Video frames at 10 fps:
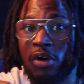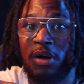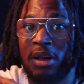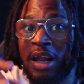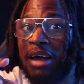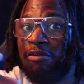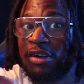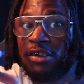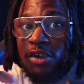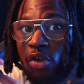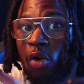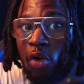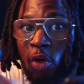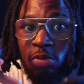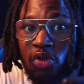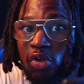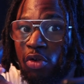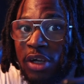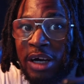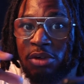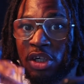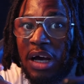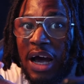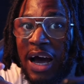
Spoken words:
like invested in your own home studio type shit,